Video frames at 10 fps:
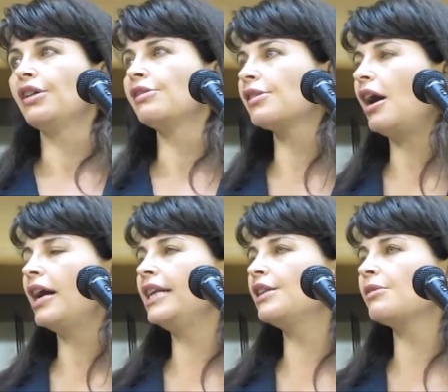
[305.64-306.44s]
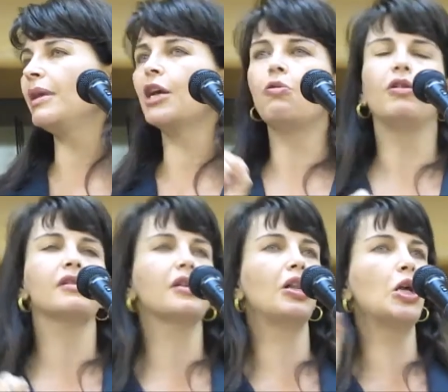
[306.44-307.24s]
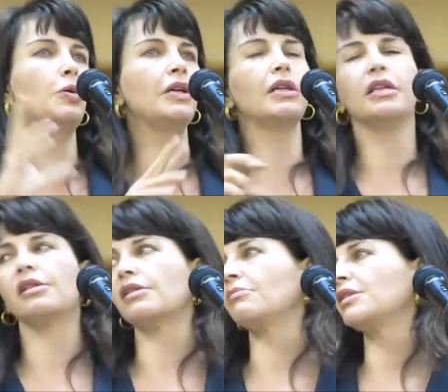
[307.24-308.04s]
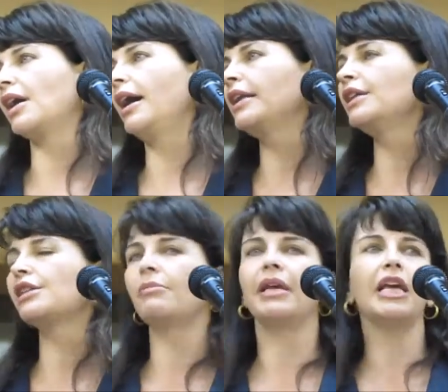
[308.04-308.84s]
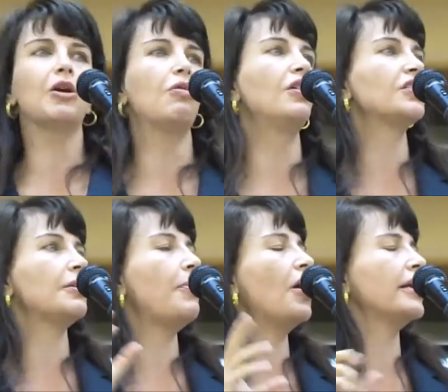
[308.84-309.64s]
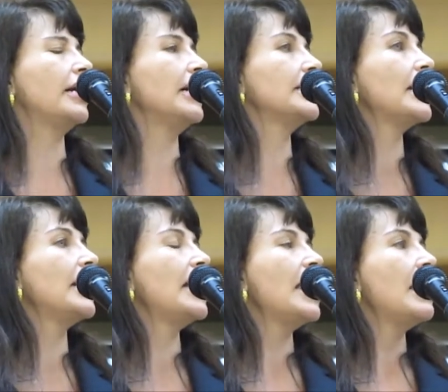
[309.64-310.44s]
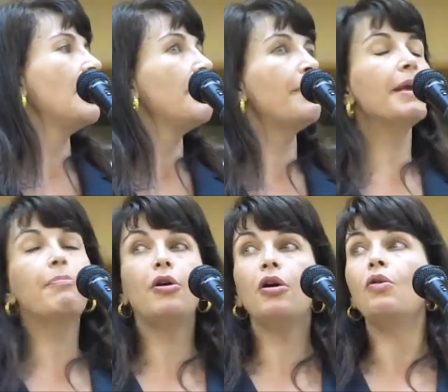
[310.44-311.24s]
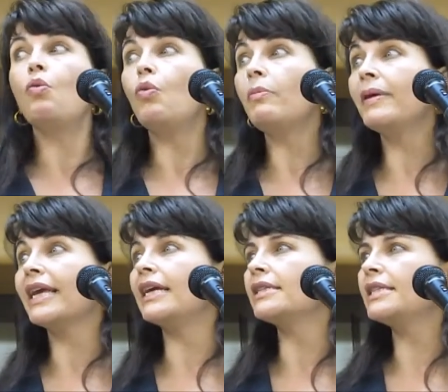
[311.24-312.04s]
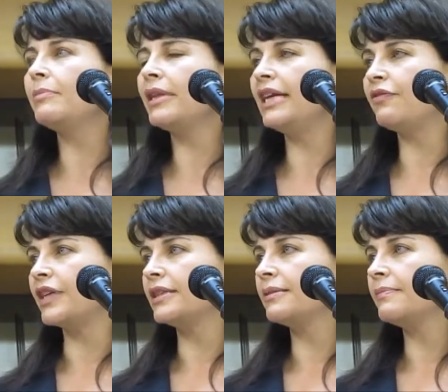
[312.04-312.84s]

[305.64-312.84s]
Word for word: Zionism equals colonialism. Zionism equals apartheid. People will begin to believe it.